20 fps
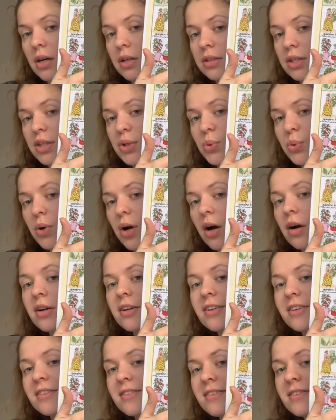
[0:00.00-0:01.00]
Q
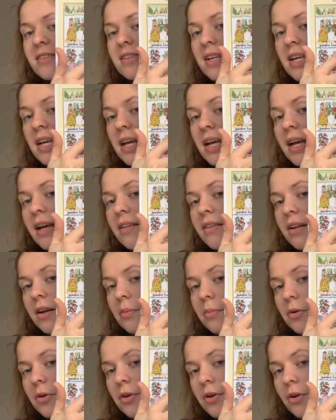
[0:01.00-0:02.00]
Gardens, then
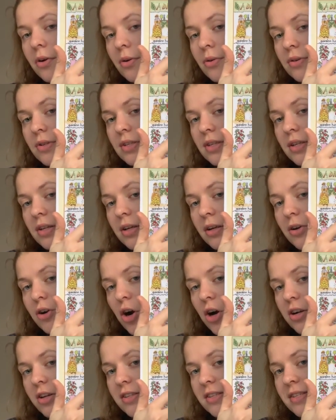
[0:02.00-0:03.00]
I'm gonna go to
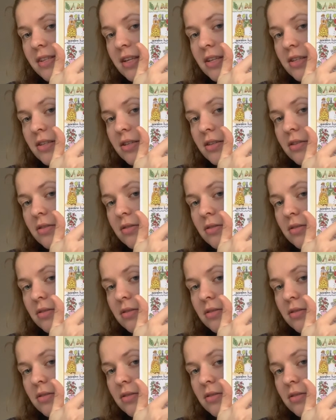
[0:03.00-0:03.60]
Garden Center.